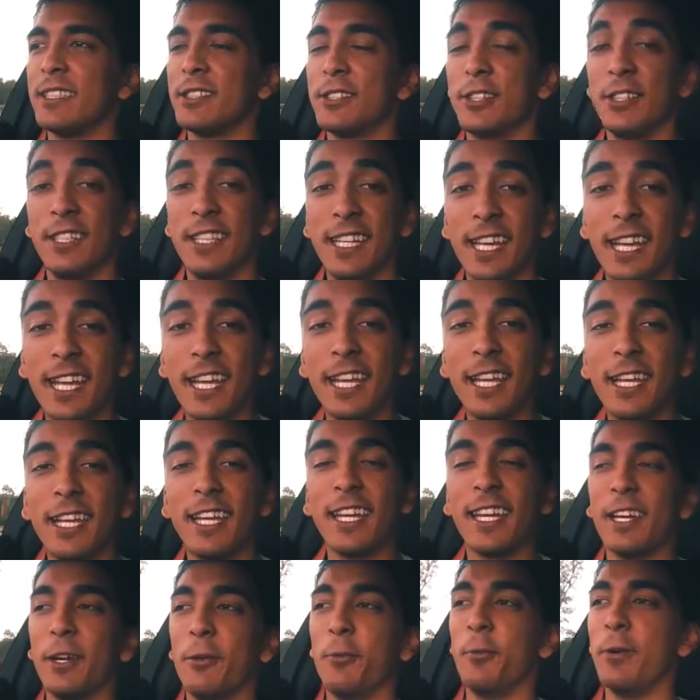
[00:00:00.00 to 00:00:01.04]
Today
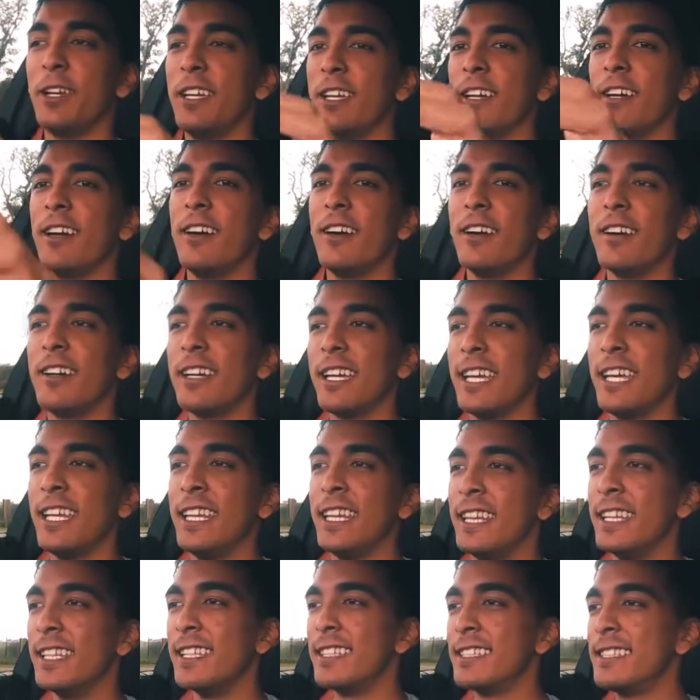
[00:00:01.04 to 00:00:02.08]
we are
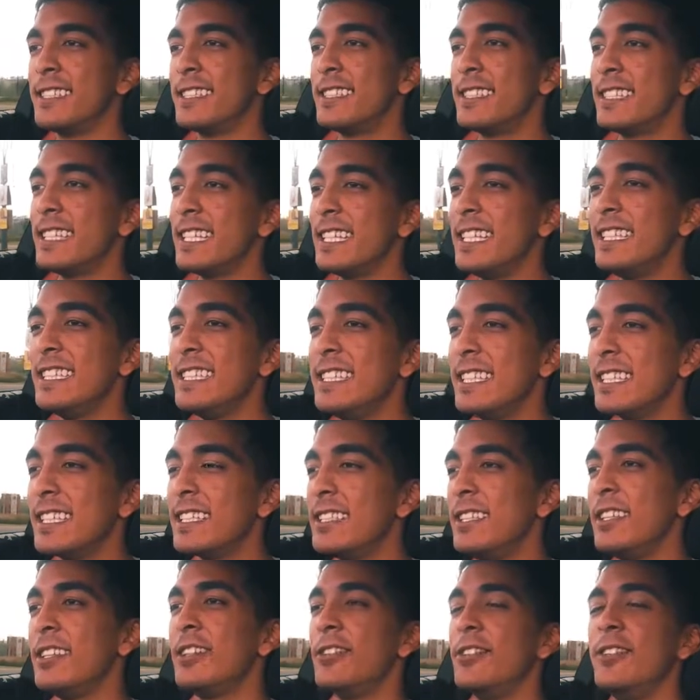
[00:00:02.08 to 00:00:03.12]
in the
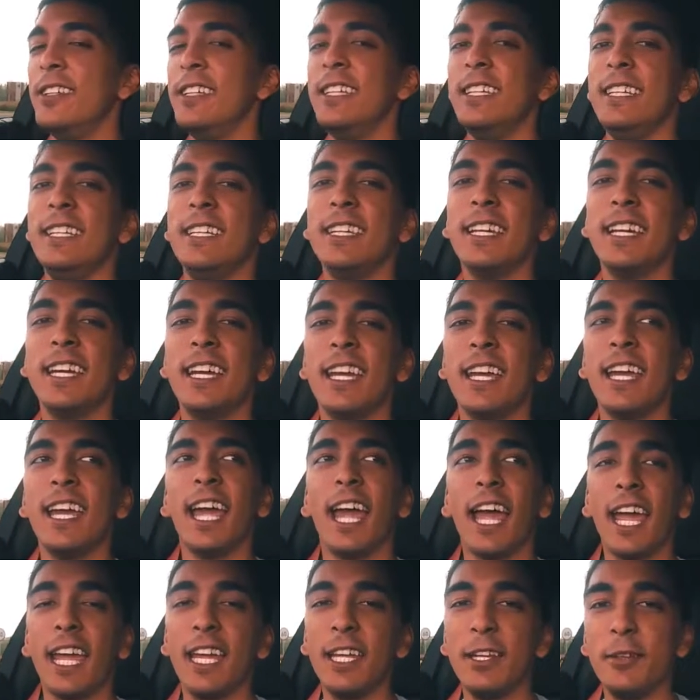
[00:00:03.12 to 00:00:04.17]
C63
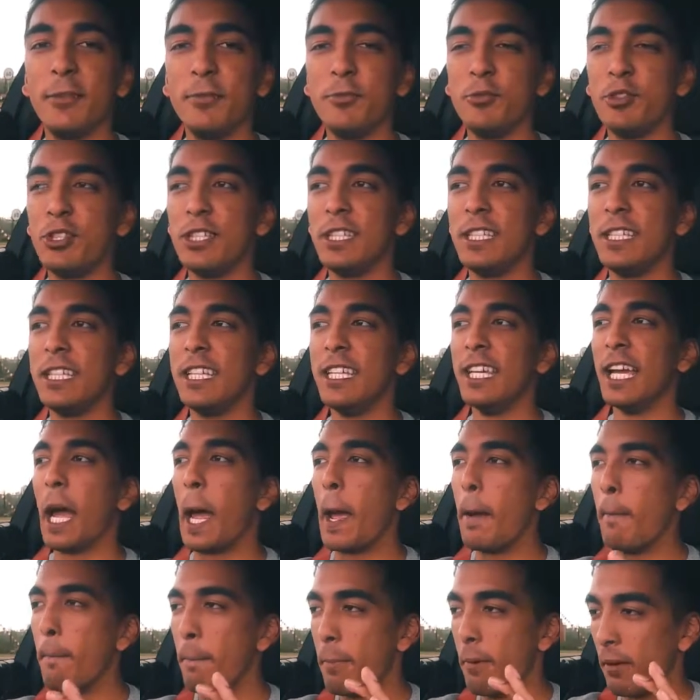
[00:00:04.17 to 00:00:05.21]
AMG
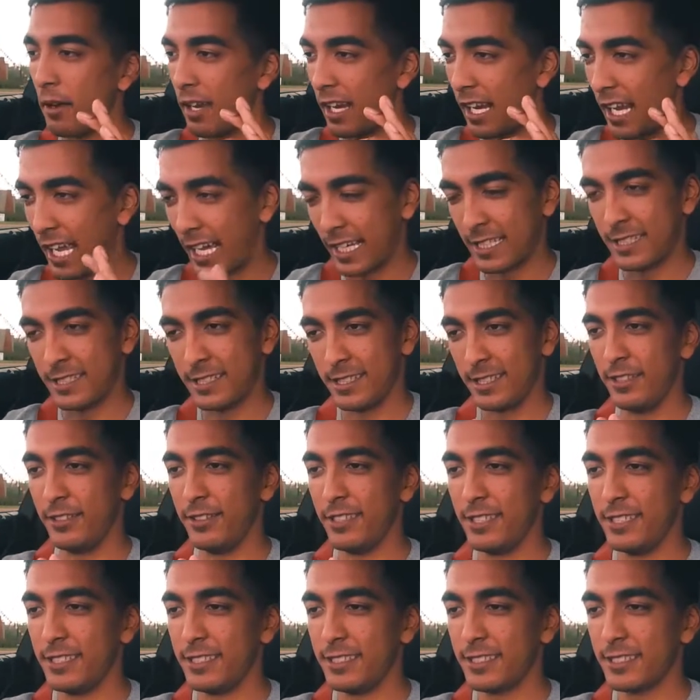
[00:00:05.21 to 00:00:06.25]
Black
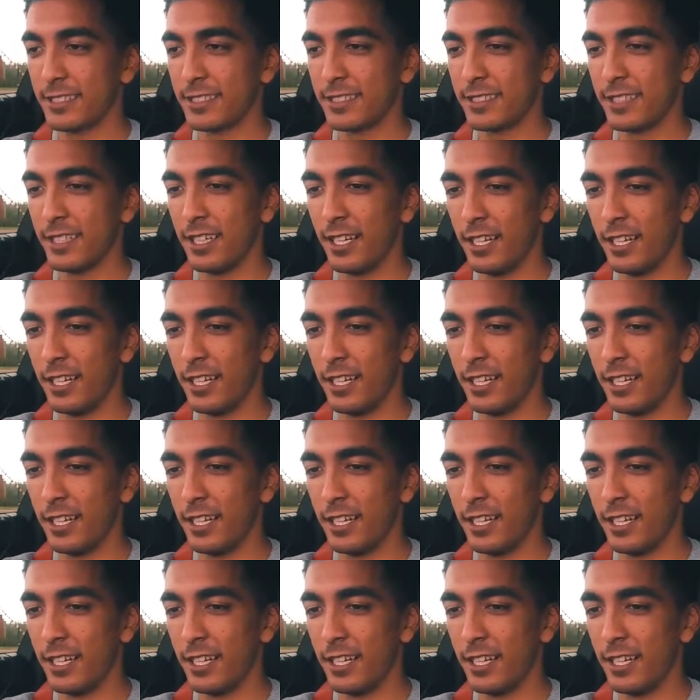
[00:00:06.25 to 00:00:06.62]
Series.